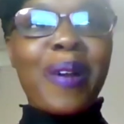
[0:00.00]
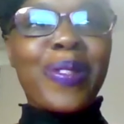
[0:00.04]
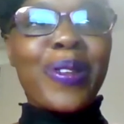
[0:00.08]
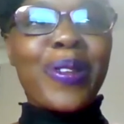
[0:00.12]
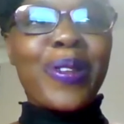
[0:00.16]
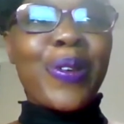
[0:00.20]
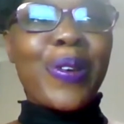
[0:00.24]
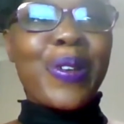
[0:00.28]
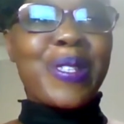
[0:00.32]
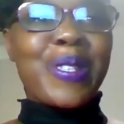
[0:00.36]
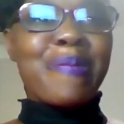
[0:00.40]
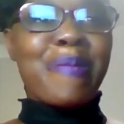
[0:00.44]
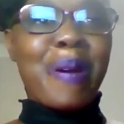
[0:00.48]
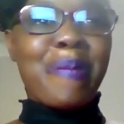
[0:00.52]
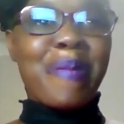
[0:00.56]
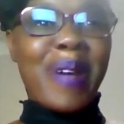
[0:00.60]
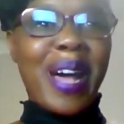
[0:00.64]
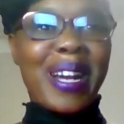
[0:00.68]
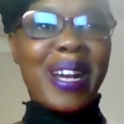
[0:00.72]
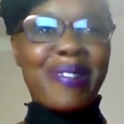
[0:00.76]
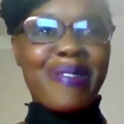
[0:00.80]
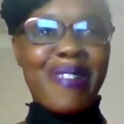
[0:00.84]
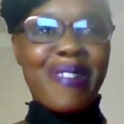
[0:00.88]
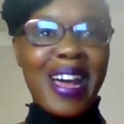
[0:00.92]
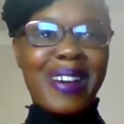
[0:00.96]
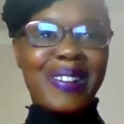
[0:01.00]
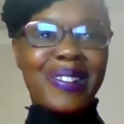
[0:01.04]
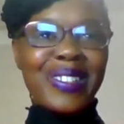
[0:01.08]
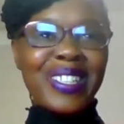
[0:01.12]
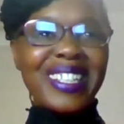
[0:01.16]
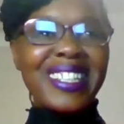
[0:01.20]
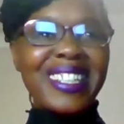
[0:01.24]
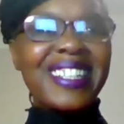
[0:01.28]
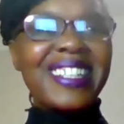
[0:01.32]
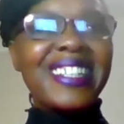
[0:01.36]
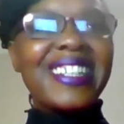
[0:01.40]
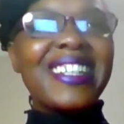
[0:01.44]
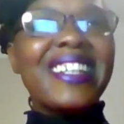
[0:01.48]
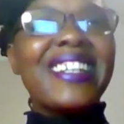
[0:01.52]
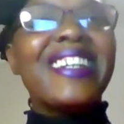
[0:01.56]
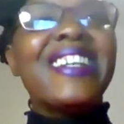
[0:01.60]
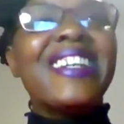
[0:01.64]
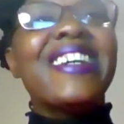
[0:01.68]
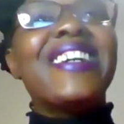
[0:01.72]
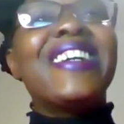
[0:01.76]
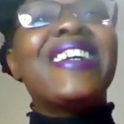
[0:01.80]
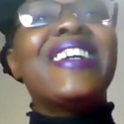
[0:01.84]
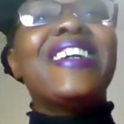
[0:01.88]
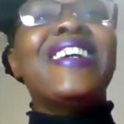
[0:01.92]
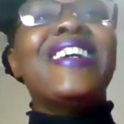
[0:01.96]
about the noise in my background.
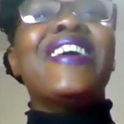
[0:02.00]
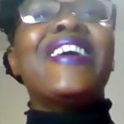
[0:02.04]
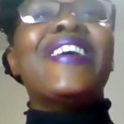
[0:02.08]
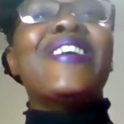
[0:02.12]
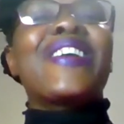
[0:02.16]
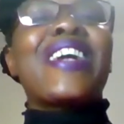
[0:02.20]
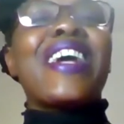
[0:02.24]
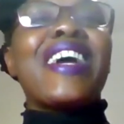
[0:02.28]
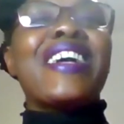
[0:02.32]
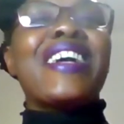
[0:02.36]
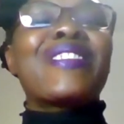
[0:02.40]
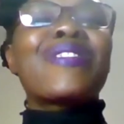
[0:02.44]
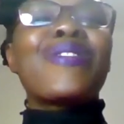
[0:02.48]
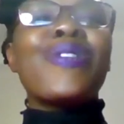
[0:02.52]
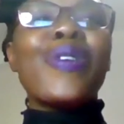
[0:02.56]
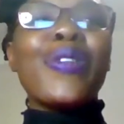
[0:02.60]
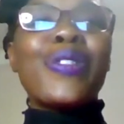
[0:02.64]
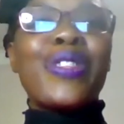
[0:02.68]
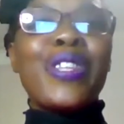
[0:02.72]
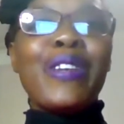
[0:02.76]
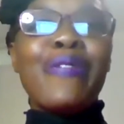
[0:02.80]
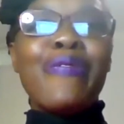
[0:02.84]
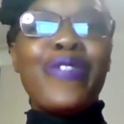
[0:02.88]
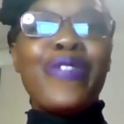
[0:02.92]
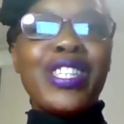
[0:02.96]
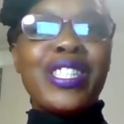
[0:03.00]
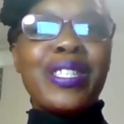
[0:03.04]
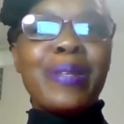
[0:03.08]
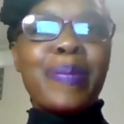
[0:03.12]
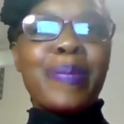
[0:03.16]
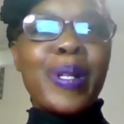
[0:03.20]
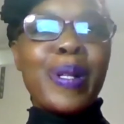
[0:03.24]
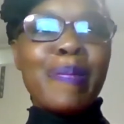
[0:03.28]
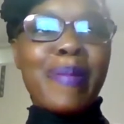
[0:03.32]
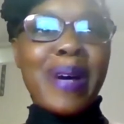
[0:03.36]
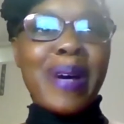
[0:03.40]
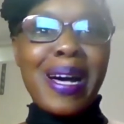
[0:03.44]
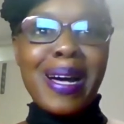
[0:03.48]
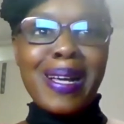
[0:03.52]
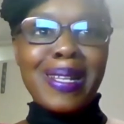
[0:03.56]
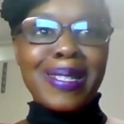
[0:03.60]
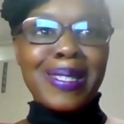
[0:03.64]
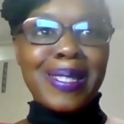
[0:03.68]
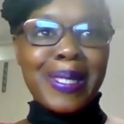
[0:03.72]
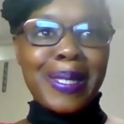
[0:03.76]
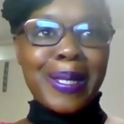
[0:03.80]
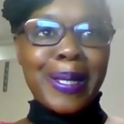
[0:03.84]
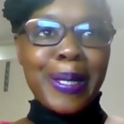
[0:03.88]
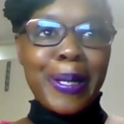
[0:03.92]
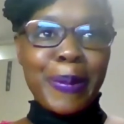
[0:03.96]
Okay, it's called The Invisible
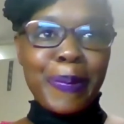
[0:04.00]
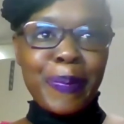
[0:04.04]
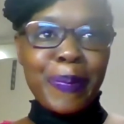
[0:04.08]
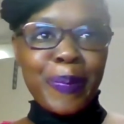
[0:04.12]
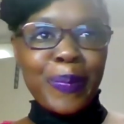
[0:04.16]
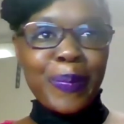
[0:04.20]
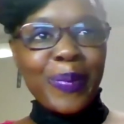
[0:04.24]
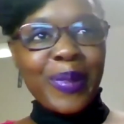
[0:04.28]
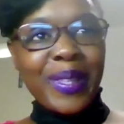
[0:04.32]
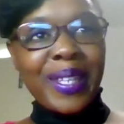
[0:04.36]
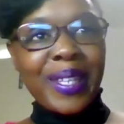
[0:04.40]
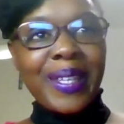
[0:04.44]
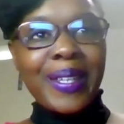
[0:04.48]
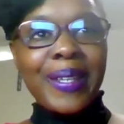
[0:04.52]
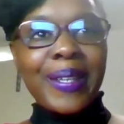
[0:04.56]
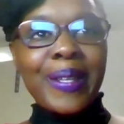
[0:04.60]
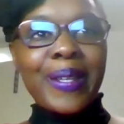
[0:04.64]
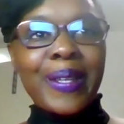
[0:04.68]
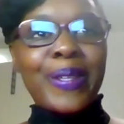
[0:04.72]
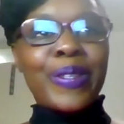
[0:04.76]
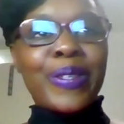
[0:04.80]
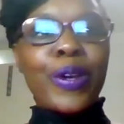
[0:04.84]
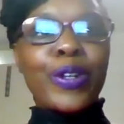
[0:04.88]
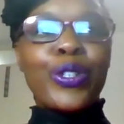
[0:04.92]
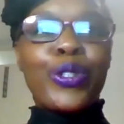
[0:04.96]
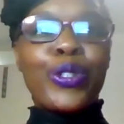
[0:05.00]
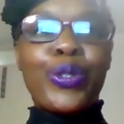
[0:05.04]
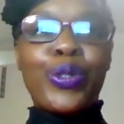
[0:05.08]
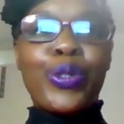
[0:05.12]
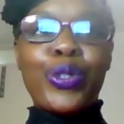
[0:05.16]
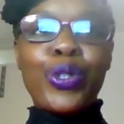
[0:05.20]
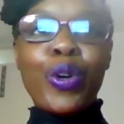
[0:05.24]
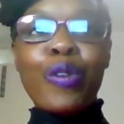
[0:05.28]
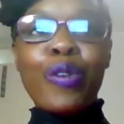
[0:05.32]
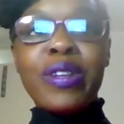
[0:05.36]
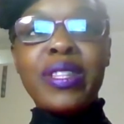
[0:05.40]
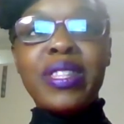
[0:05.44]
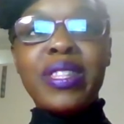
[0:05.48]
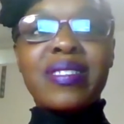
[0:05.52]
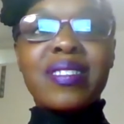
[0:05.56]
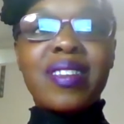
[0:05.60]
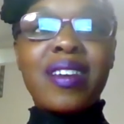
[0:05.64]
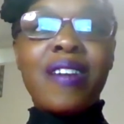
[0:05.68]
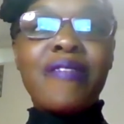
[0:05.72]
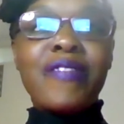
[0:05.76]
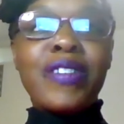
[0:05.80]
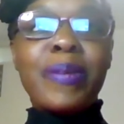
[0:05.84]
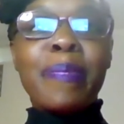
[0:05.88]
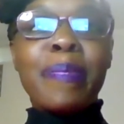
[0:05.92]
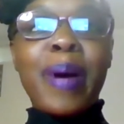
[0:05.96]
Mask. So during this
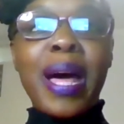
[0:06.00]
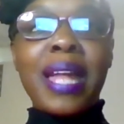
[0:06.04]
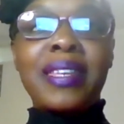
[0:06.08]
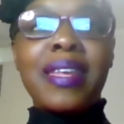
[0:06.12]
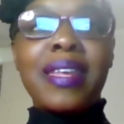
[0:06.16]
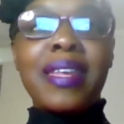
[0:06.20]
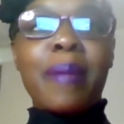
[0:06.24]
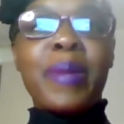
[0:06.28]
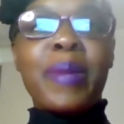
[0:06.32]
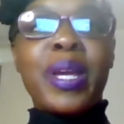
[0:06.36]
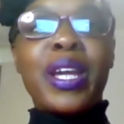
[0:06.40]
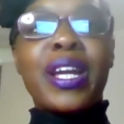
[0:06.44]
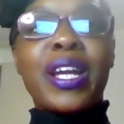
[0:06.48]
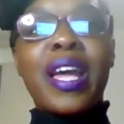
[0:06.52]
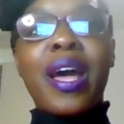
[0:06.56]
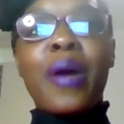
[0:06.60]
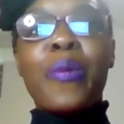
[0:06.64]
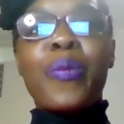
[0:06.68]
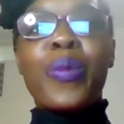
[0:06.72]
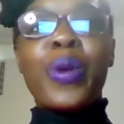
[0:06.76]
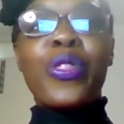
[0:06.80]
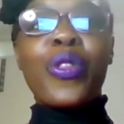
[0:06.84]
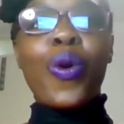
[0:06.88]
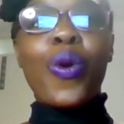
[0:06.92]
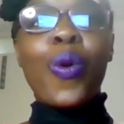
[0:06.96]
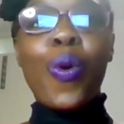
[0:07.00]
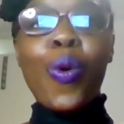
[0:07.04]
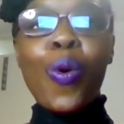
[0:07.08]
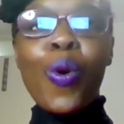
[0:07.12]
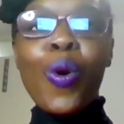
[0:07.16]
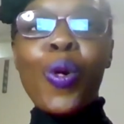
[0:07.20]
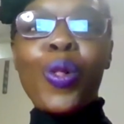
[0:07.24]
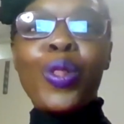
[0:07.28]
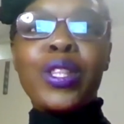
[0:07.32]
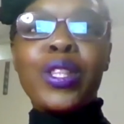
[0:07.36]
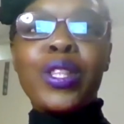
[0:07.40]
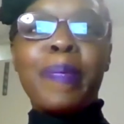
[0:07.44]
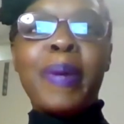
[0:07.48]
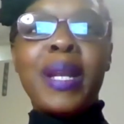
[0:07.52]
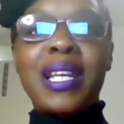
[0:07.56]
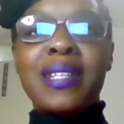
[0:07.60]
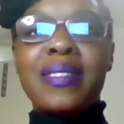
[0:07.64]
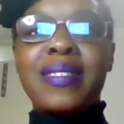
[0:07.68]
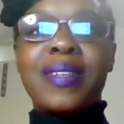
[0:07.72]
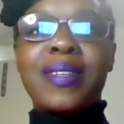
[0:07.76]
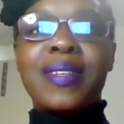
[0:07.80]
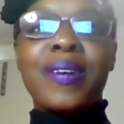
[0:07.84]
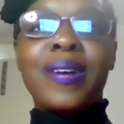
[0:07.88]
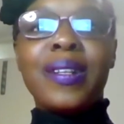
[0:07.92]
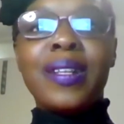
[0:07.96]
current pandemic and with all the
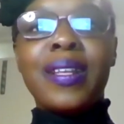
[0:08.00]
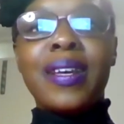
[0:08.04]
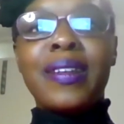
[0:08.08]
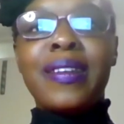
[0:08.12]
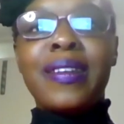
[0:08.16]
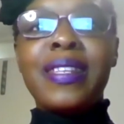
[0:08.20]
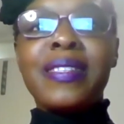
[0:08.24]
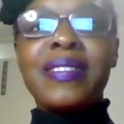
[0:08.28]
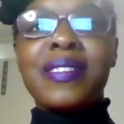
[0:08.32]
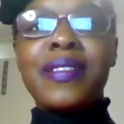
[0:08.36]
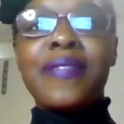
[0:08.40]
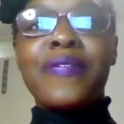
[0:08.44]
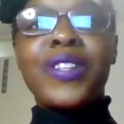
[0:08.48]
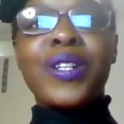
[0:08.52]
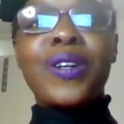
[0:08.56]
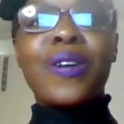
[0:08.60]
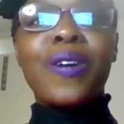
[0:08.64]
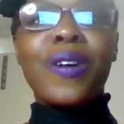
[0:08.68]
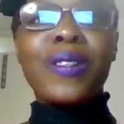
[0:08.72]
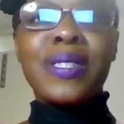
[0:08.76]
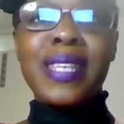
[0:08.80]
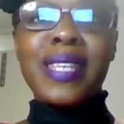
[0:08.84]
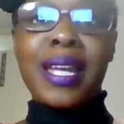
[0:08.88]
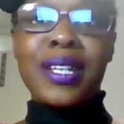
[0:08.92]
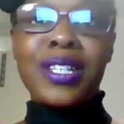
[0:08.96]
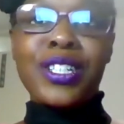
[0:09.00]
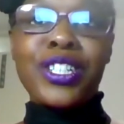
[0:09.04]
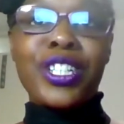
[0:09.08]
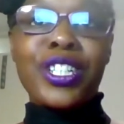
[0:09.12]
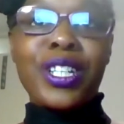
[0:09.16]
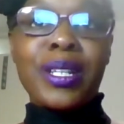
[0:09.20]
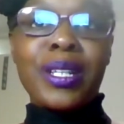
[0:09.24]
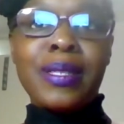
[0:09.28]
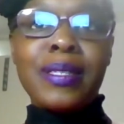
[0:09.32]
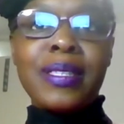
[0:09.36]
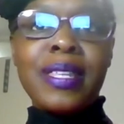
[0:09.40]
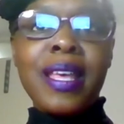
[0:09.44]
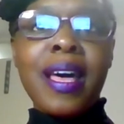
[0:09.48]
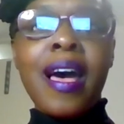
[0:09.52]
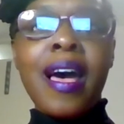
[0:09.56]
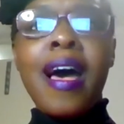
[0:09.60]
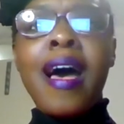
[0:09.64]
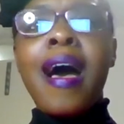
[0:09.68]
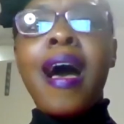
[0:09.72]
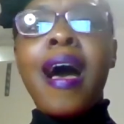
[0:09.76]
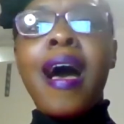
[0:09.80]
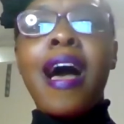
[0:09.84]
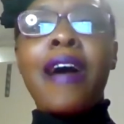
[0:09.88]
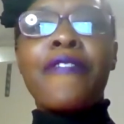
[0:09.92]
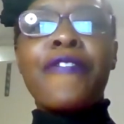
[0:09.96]
political and civil contentions,
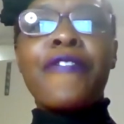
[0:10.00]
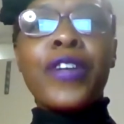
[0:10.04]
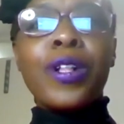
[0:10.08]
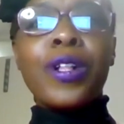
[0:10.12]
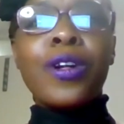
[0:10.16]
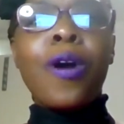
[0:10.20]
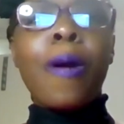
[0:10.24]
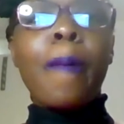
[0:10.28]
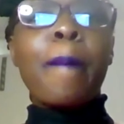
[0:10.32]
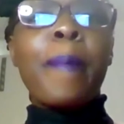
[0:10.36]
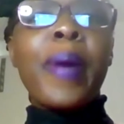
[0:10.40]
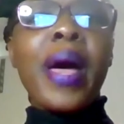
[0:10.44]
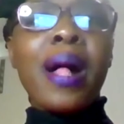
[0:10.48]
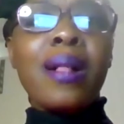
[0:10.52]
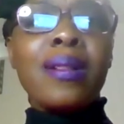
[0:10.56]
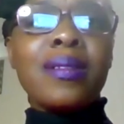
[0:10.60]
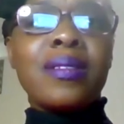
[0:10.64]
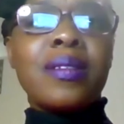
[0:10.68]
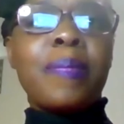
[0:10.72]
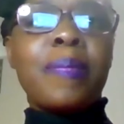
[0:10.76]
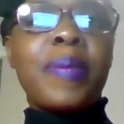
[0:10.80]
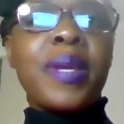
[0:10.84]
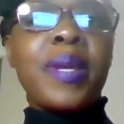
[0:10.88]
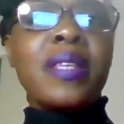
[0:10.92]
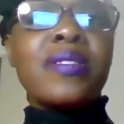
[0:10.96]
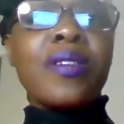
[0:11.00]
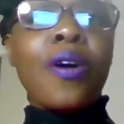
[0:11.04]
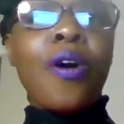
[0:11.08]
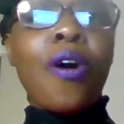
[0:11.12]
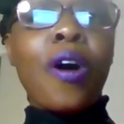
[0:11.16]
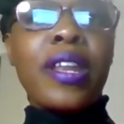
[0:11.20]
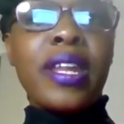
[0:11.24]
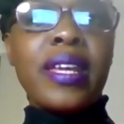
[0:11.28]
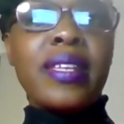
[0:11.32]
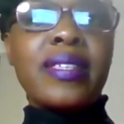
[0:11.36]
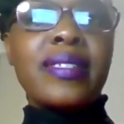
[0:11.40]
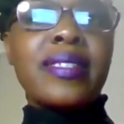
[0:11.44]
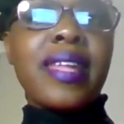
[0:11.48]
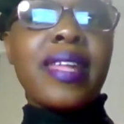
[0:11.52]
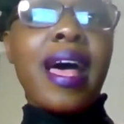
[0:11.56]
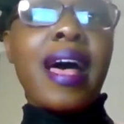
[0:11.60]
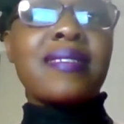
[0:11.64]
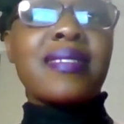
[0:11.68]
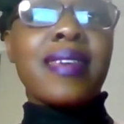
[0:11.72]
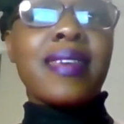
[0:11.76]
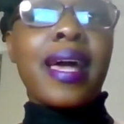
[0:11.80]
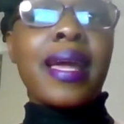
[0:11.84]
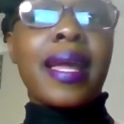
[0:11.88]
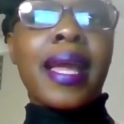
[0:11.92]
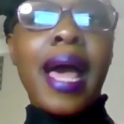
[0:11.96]
I feel compelled to be as honest
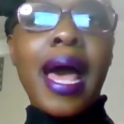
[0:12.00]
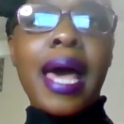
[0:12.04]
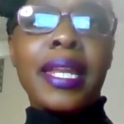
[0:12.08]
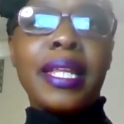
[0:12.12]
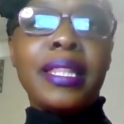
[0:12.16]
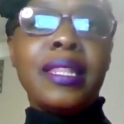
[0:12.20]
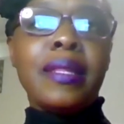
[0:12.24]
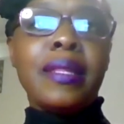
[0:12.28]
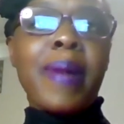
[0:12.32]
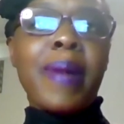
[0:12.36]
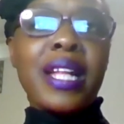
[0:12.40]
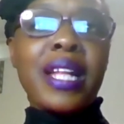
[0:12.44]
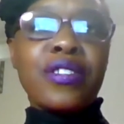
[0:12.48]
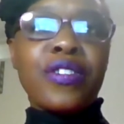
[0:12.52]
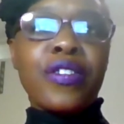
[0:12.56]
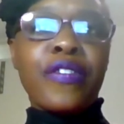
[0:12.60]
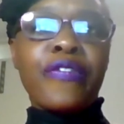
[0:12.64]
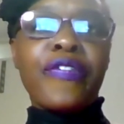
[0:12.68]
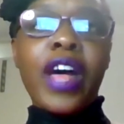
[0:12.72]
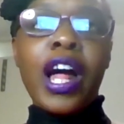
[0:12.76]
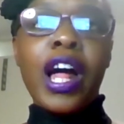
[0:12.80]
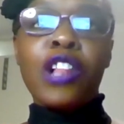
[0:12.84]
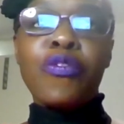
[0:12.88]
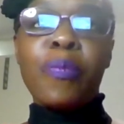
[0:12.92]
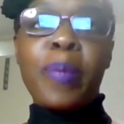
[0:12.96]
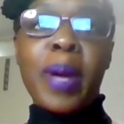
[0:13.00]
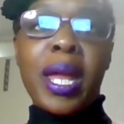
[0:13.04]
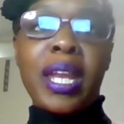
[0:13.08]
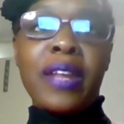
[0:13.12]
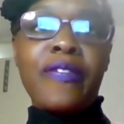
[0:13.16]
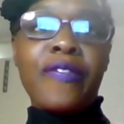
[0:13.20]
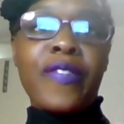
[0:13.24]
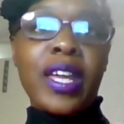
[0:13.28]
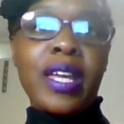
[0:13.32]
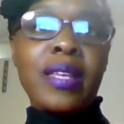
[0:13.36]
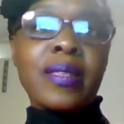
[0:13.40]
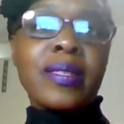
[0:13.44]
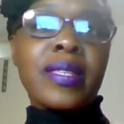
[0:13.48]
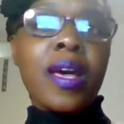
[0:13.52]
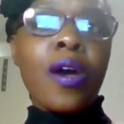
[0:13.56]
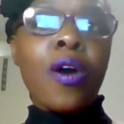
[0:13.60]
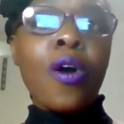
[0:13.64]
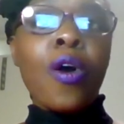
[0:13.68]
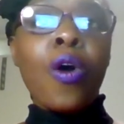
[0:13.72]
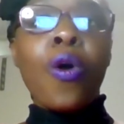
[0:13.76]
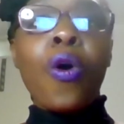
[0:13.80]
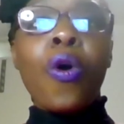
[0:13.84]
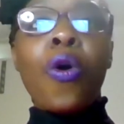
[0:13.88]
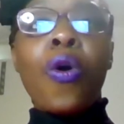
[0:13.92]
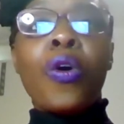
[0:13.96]
as I can in the matter of health benefits
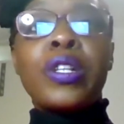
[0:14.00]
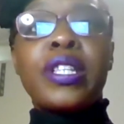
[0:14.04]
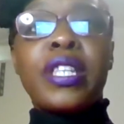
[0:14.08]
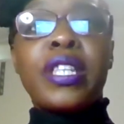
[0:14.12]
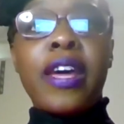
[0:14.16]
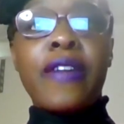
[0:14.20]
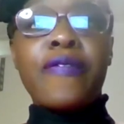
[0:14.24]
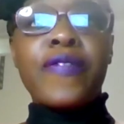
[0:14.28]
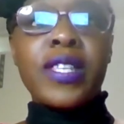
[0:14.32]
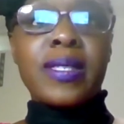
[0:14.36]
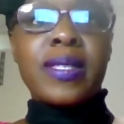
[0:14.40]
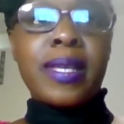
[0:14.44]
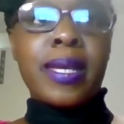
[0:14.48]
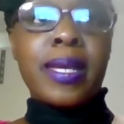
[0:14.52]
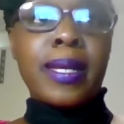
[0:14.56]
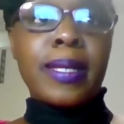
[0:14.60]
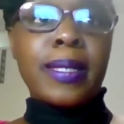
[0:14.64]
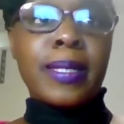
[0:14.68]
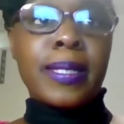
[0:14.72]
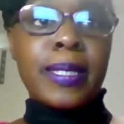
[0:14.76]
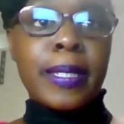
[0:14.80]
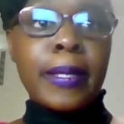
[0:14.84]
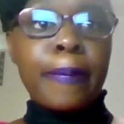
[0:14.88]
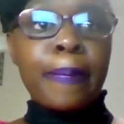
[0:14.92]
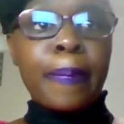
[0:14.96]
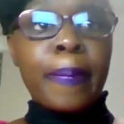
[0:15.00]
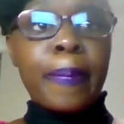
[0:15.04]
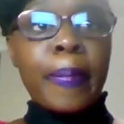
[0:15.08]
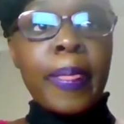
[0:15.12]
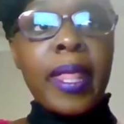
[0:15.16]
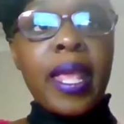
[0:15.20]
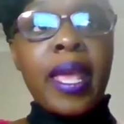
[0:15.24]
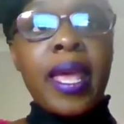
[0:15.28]
or deficits.